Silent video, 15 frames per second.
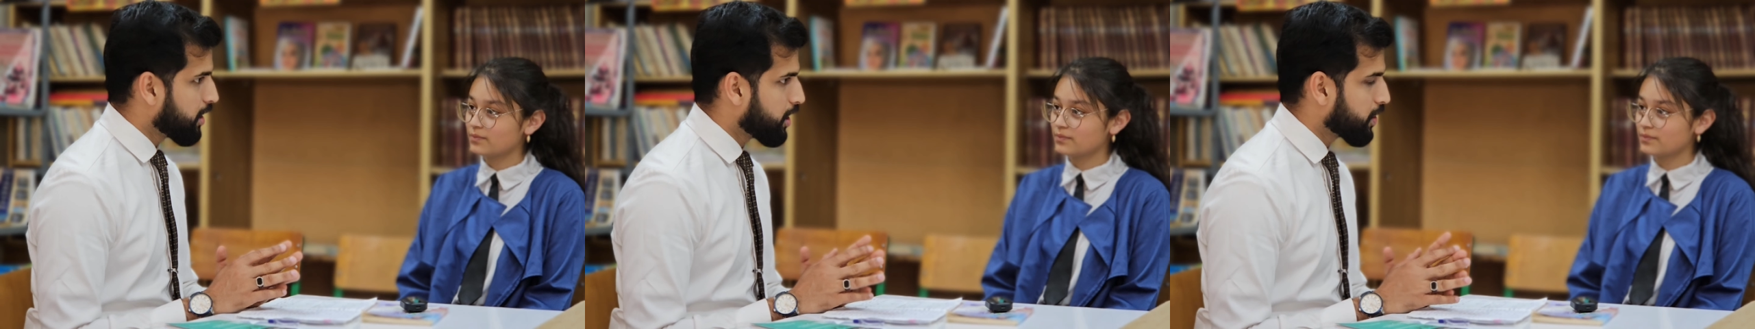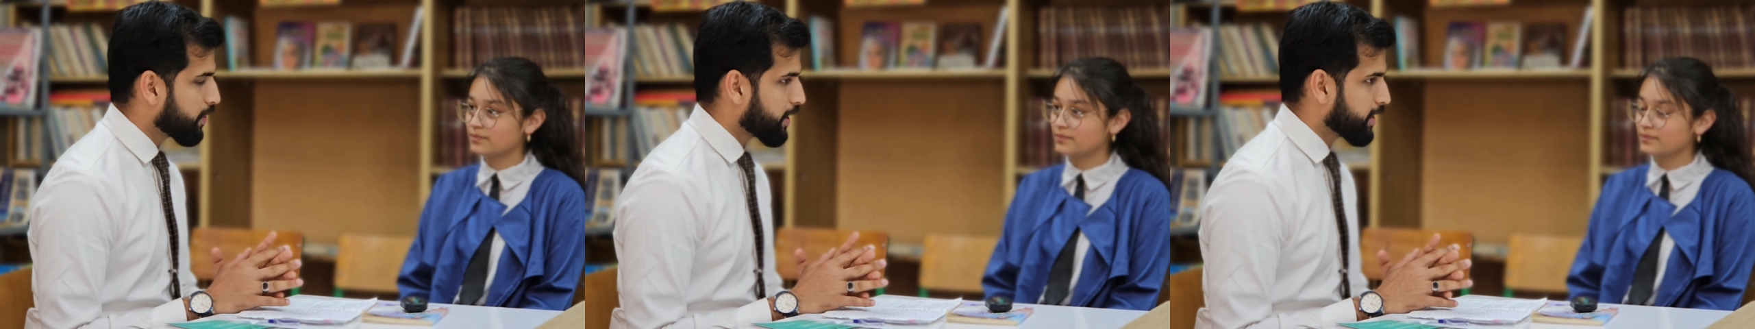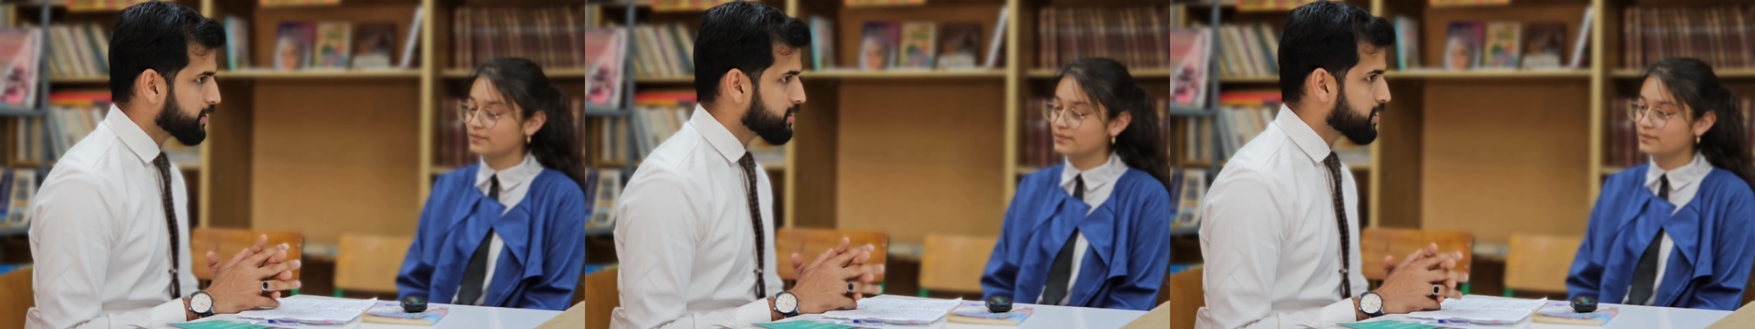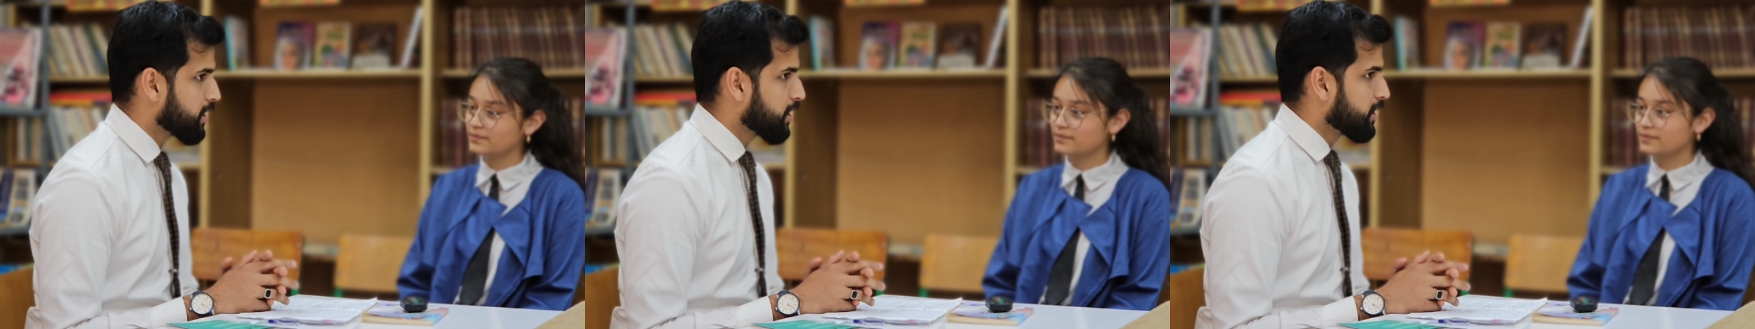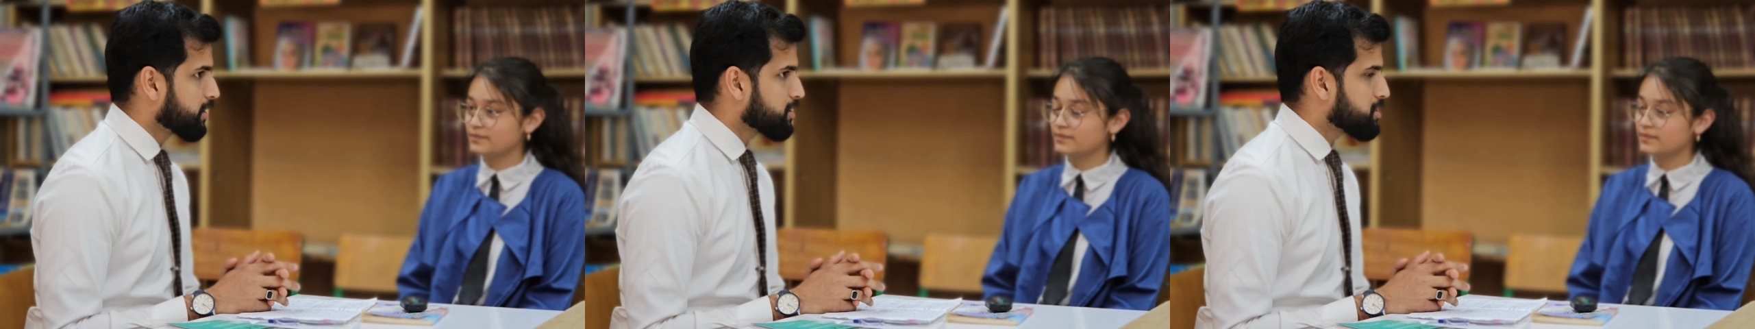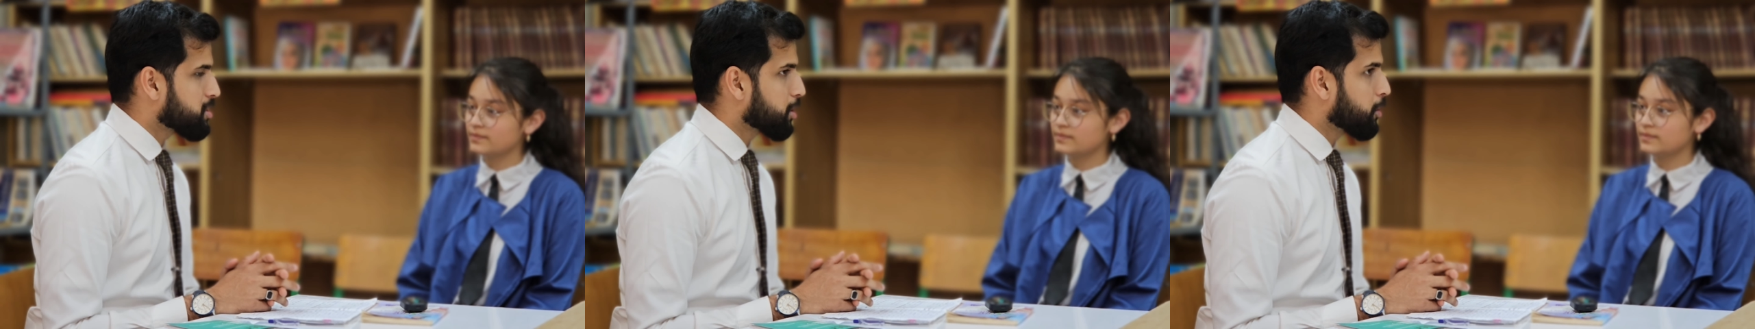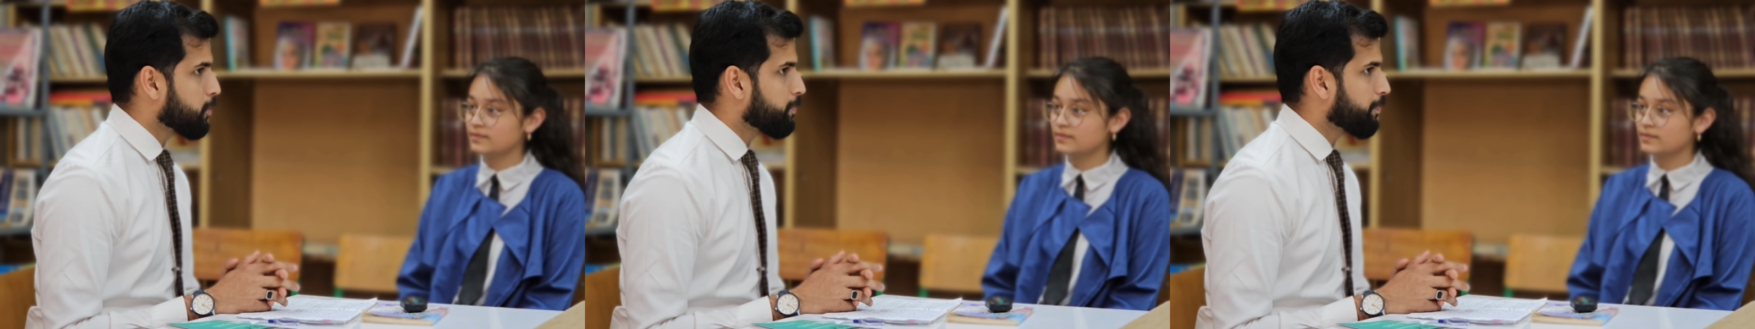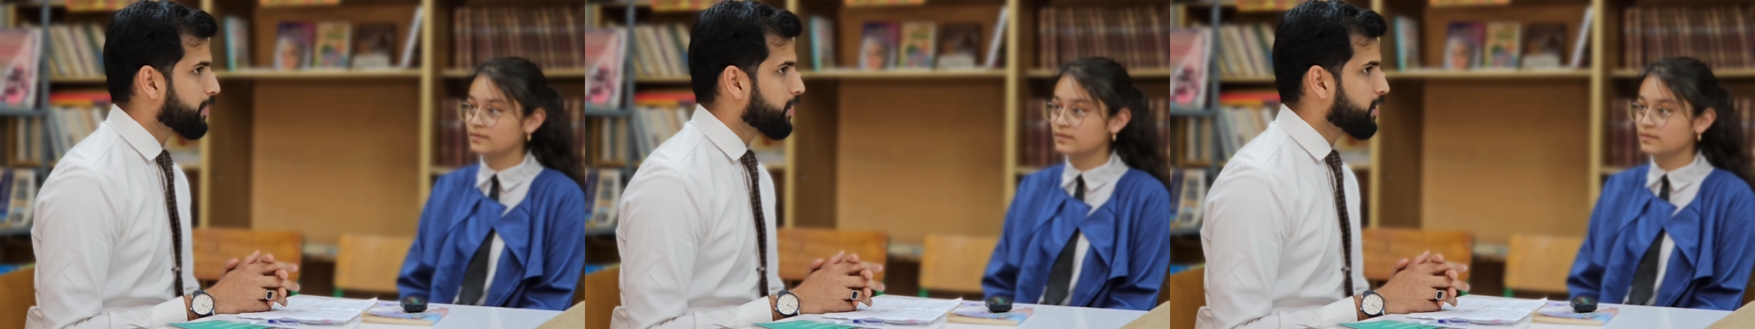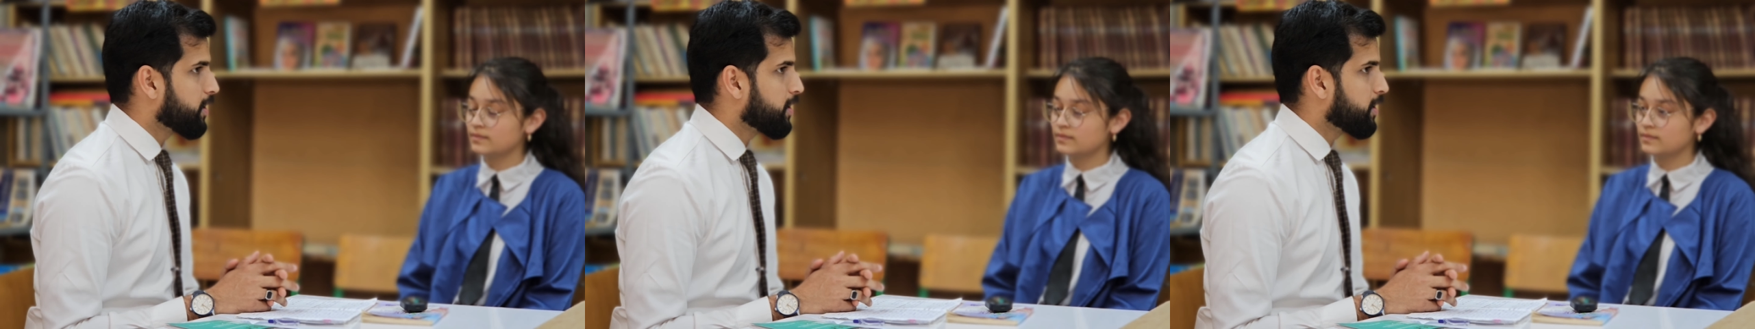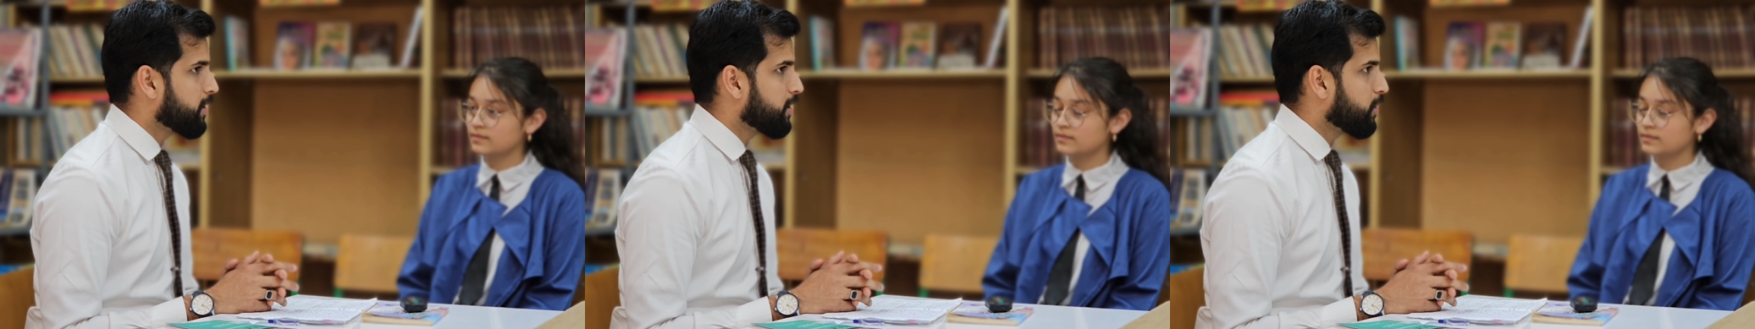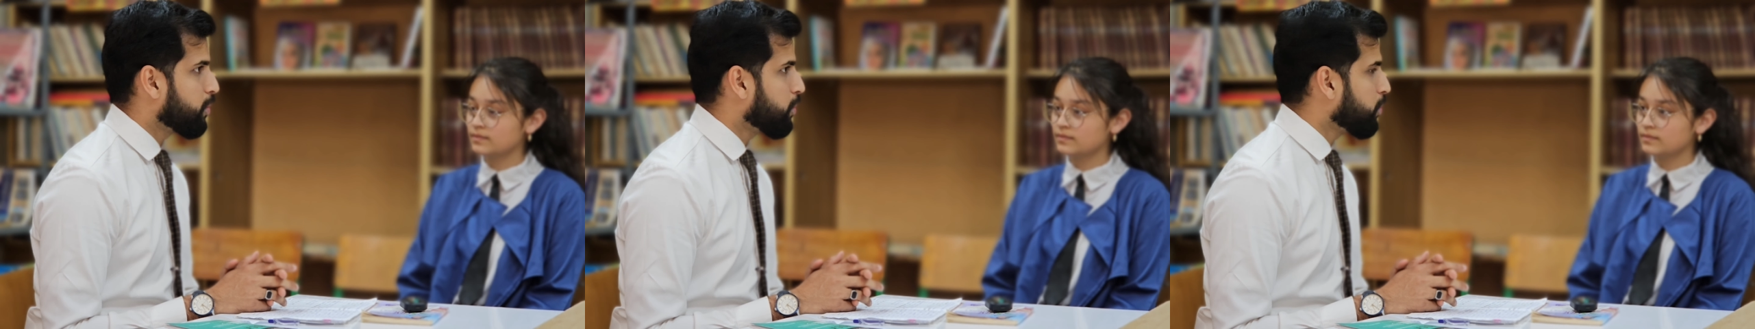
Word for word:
Speaker 1: Uh, all right. So, uh,